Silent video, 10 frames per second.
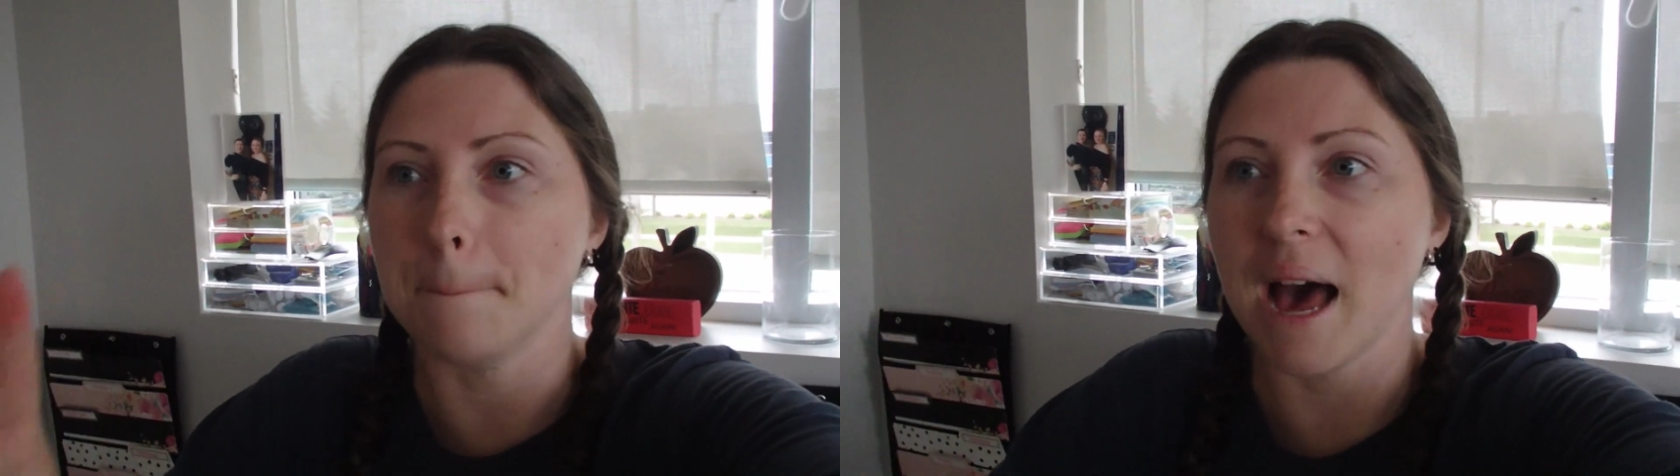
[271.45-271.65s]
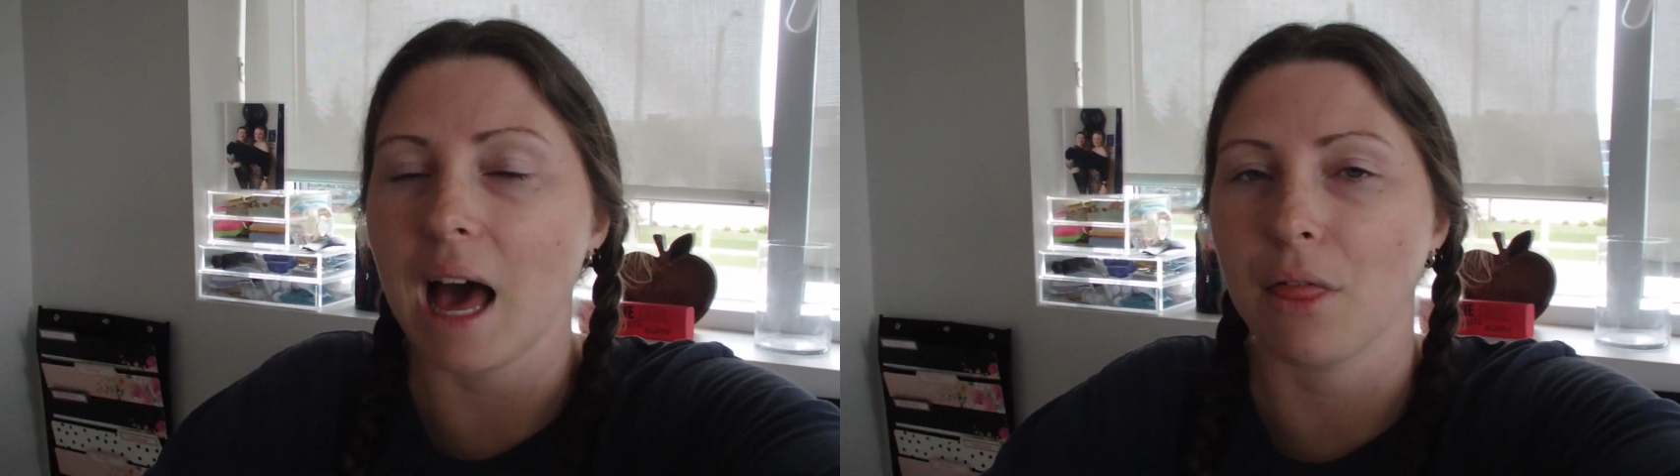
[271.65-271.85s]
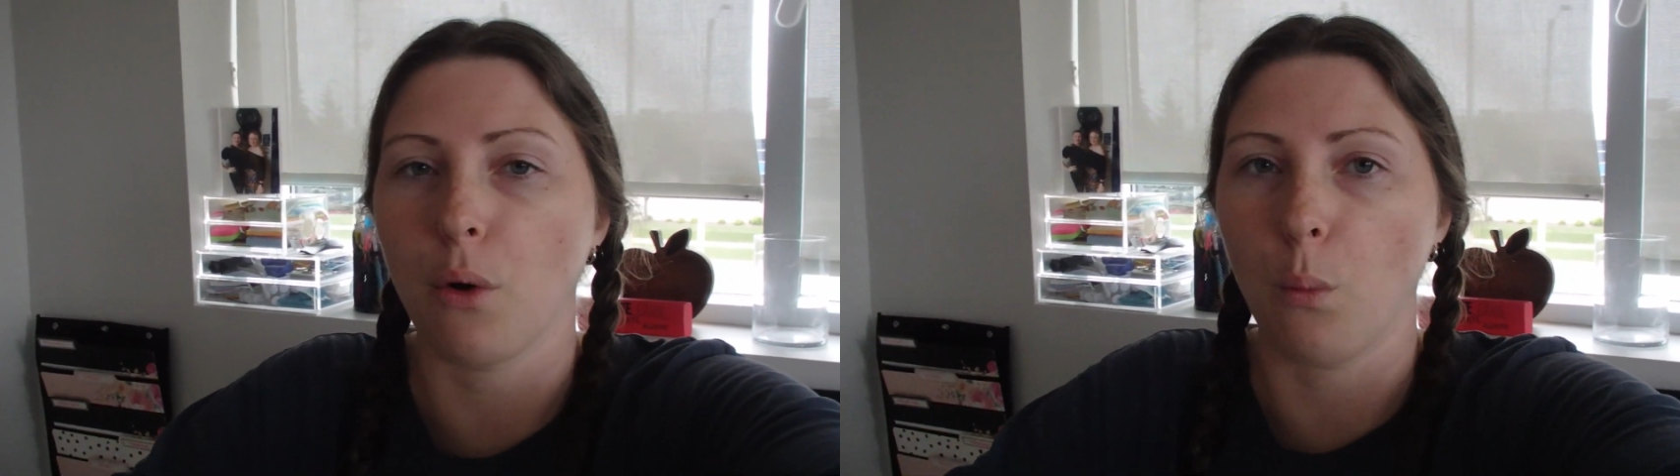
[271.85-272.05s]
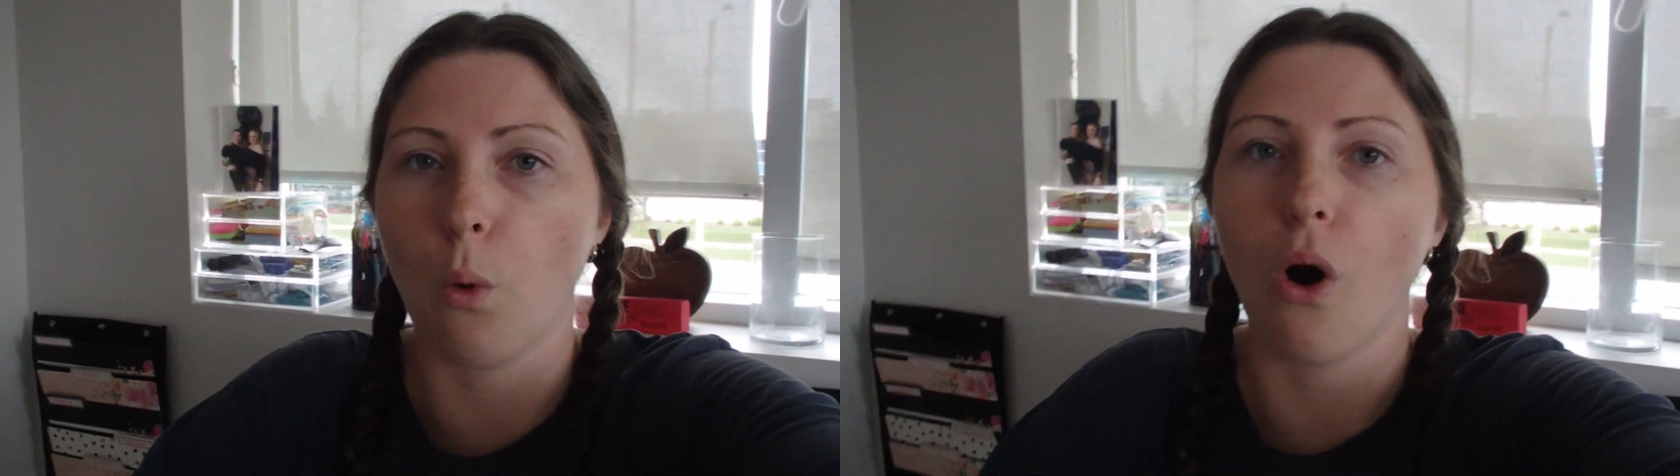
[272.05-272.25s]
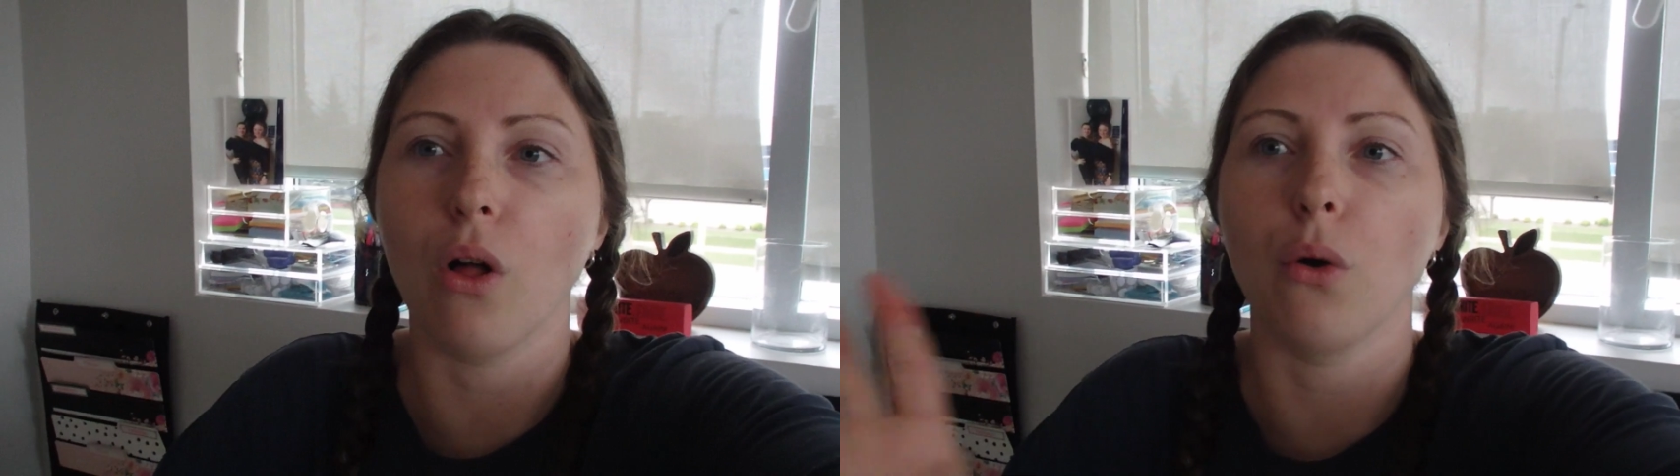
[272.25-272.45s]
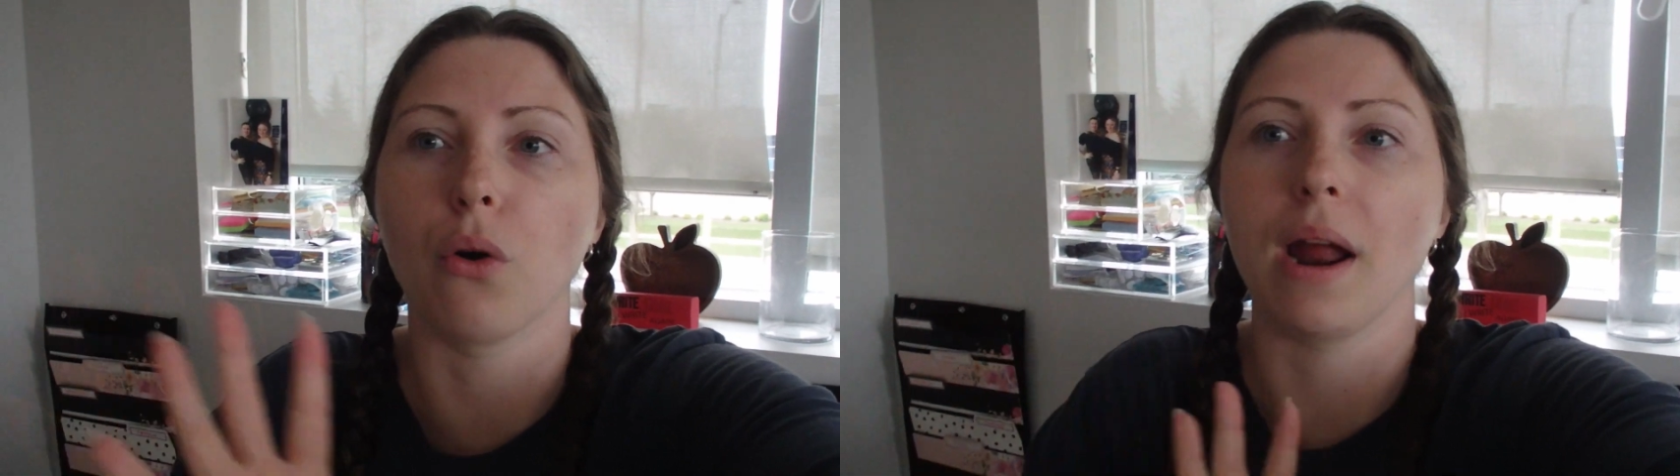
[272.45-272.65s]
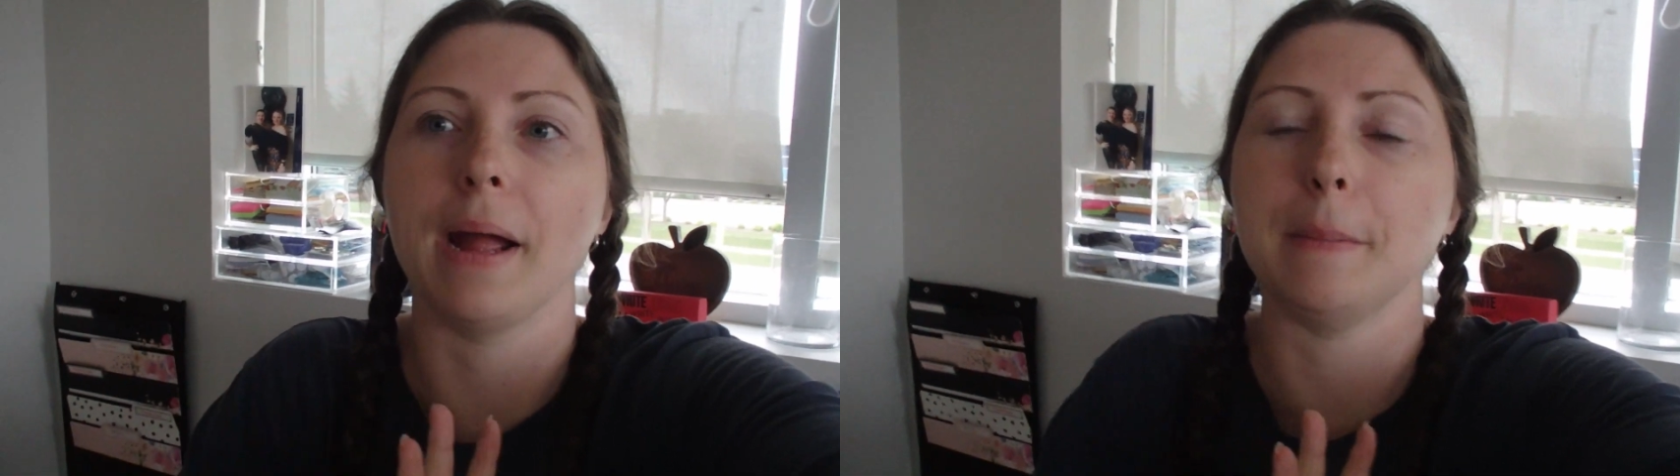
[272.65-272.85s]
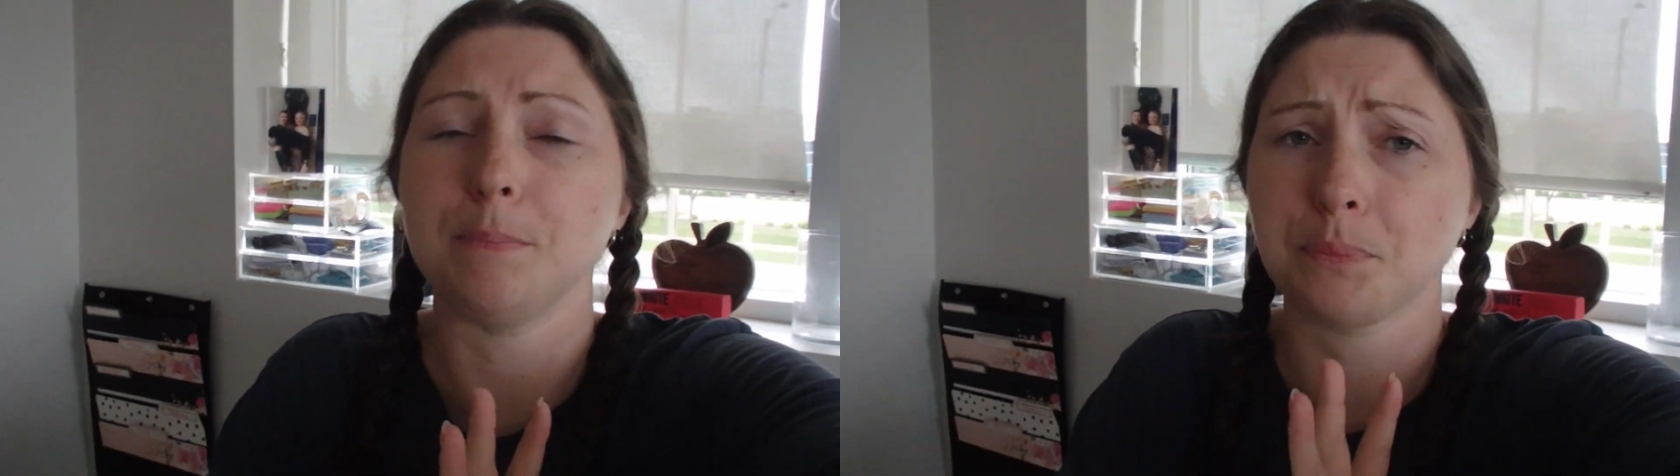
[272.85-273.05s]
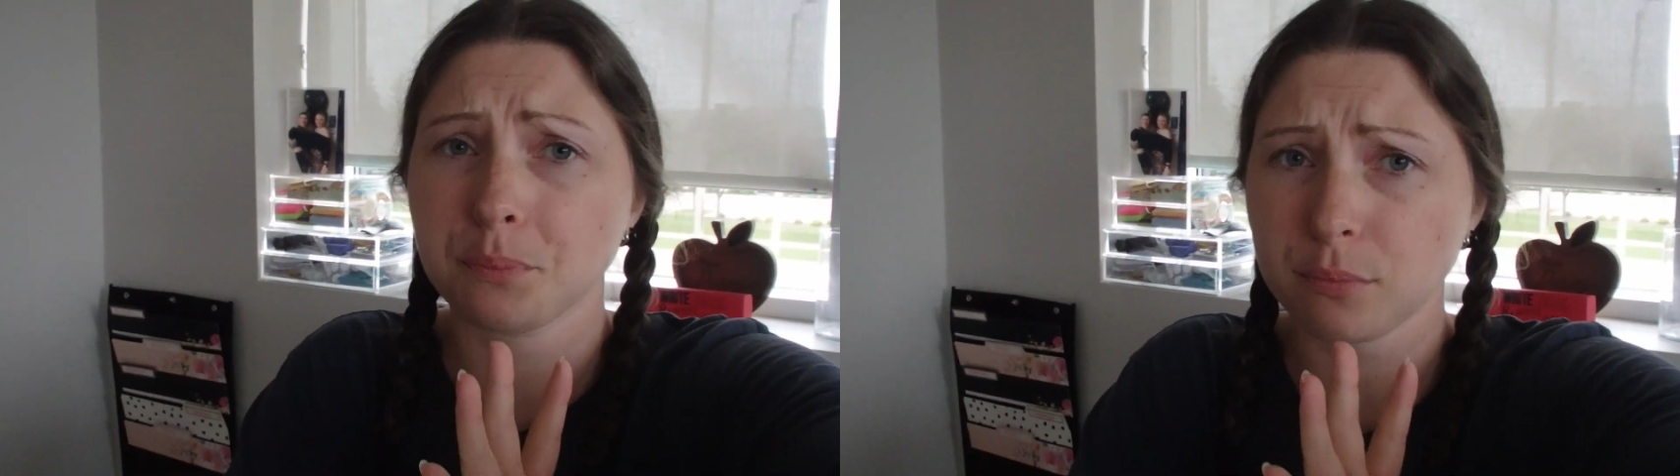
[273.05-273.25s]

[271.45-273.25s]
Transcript: math wall or a